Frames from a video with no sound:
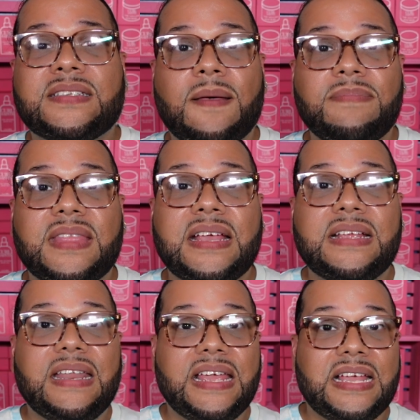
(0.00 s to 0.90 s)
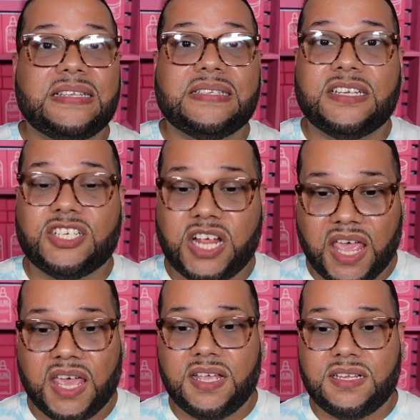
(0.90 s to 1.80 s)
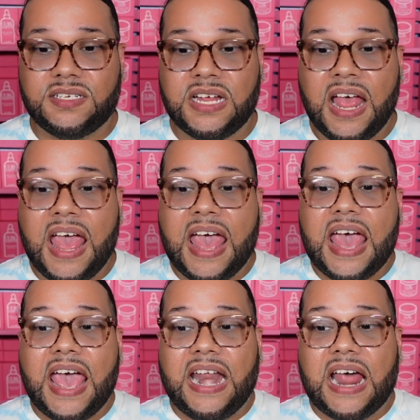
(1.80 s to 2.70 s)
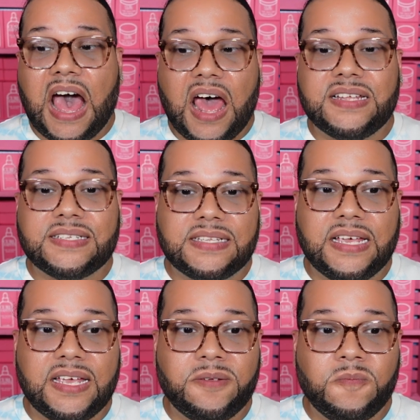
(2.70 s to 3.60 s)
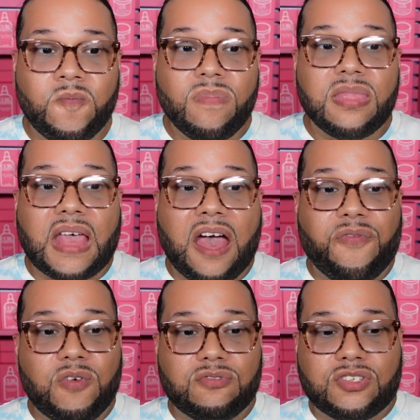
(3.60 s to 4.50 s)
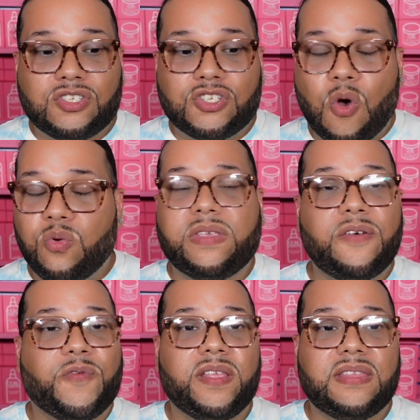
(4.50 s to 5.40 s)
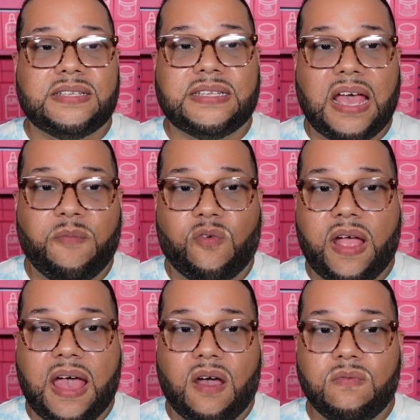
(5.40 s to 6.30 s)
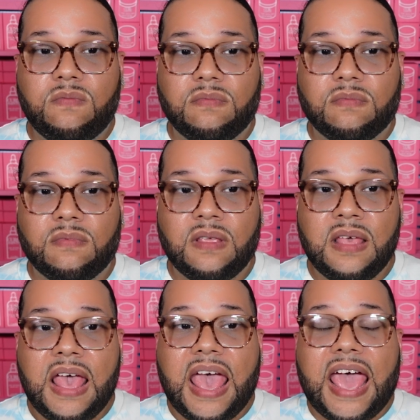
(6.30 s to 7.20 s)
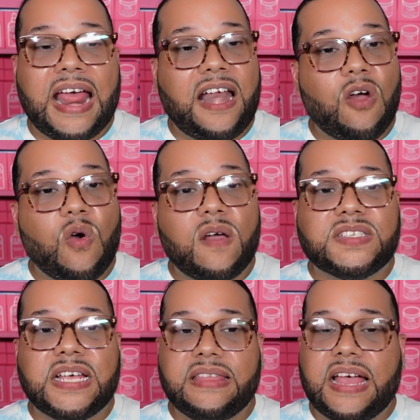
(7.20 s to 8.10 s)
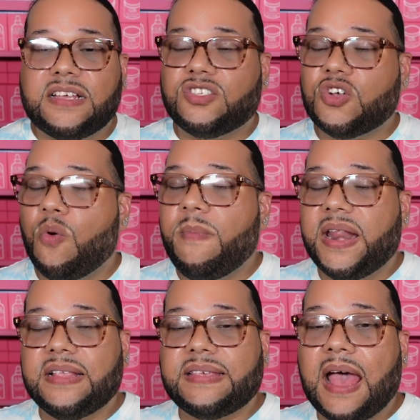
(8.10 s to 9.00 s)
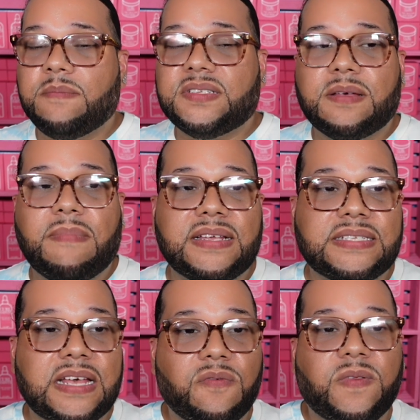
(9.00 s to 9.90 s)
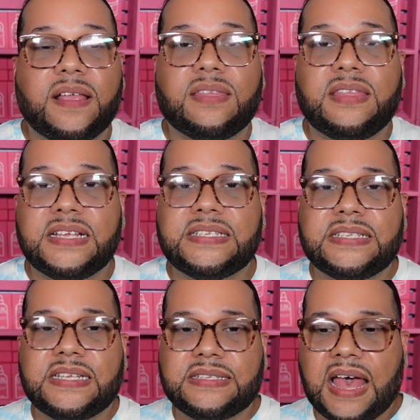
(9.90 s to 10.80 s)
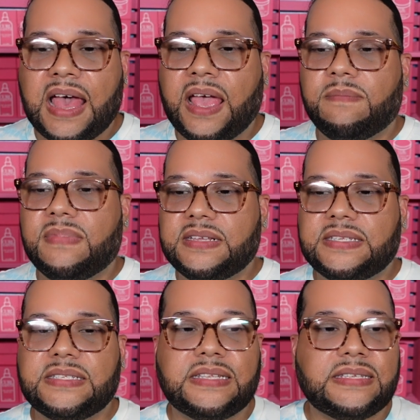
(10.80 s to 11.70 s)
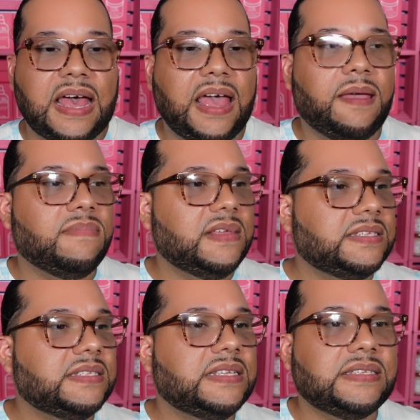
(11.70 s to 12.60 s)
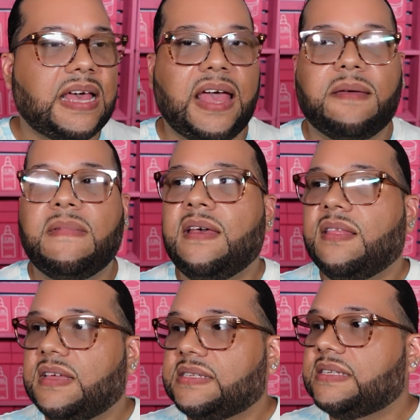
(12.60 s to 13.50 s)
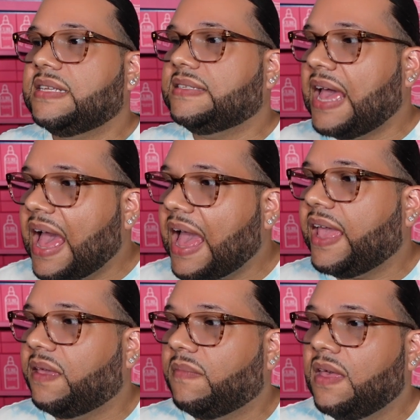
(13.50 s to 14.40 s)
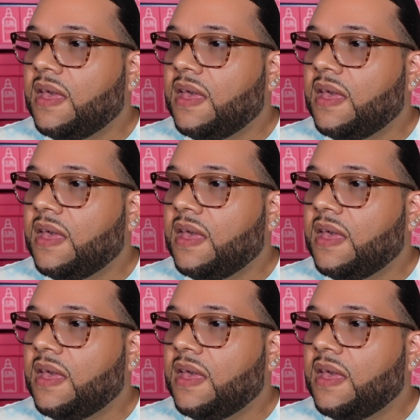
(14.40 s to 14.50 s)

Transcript: something needs to change. And honestly, I feel so different this time around. And I know I've said that so many times to myself, like, this is the time, this is the time, this is the time, this is the time.